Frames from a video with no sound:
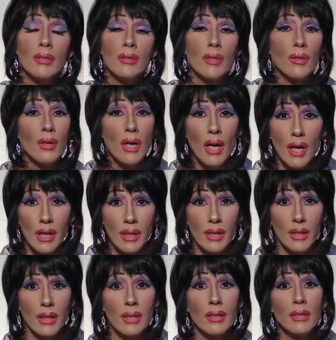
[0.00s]
so
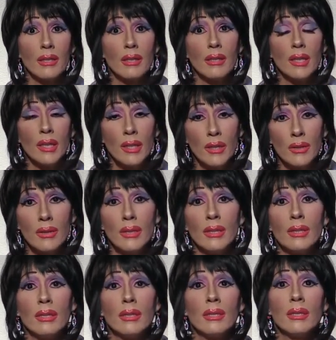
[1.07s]
hard, you know?
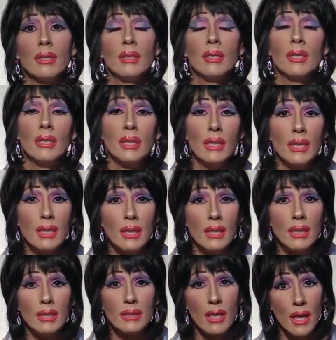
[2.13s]

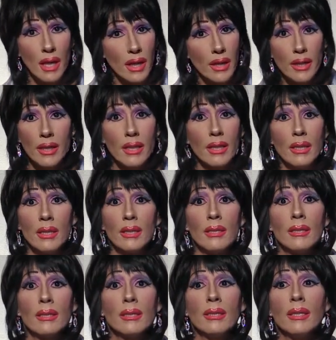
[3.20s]
It's hard
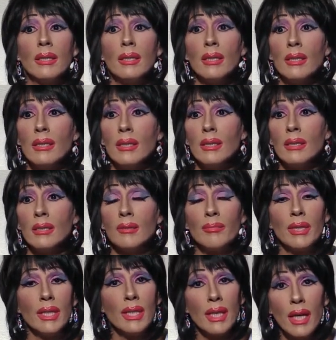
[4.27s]
to
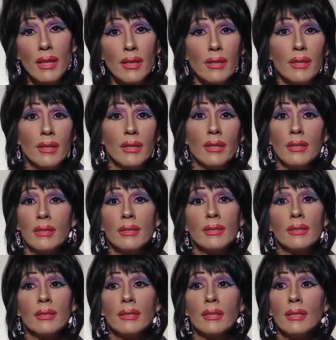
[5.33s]
be together.
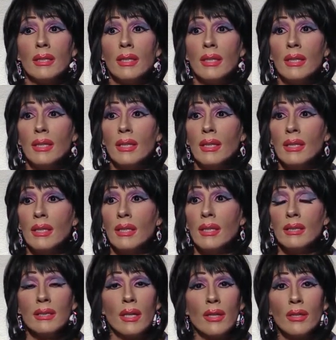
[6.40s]

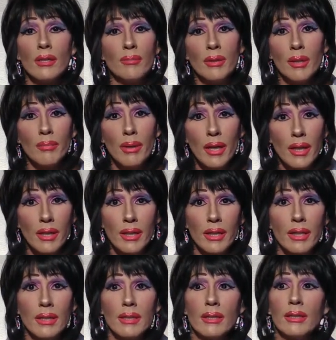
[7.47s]
It's hard to be
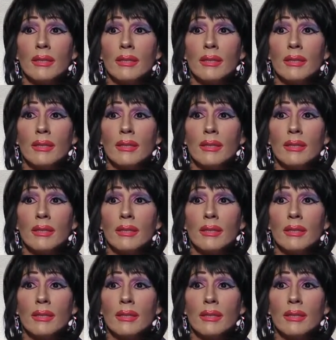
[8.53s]
apart.